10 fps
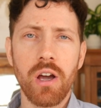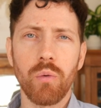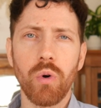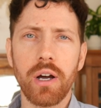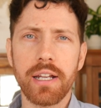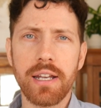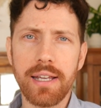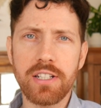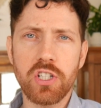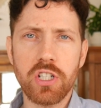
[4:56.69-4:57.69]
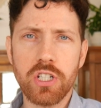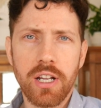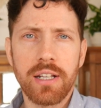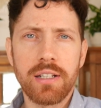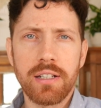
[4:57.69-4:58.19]
One is just
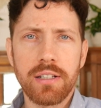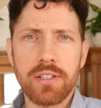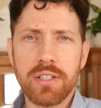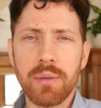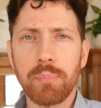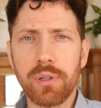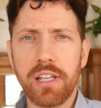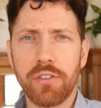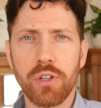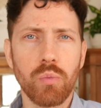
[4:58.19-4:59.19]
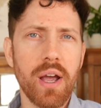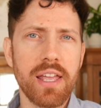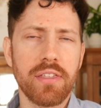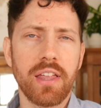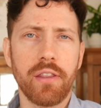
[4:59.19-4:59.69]
simply the
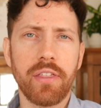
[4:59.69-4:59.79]
way that